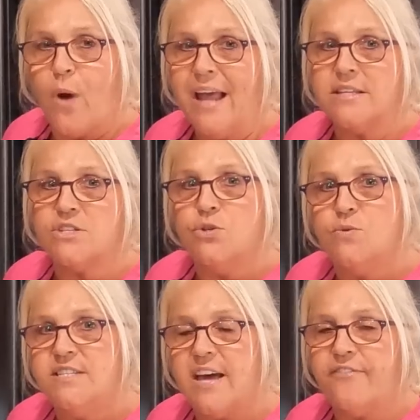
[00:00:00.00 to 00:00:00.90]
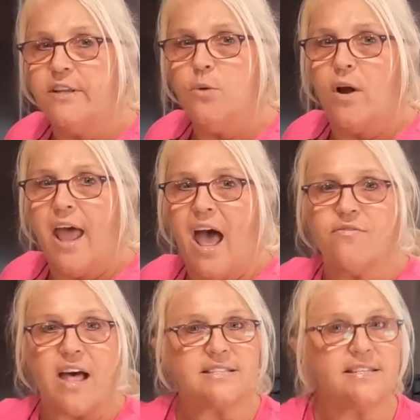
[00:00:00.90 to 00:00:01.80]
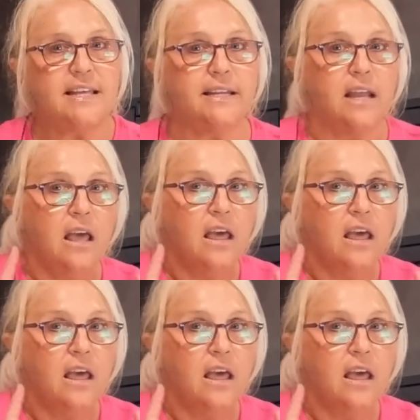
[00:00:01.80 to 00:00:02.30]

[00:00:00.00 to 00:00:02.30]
right? So you definitely want to have that sealant.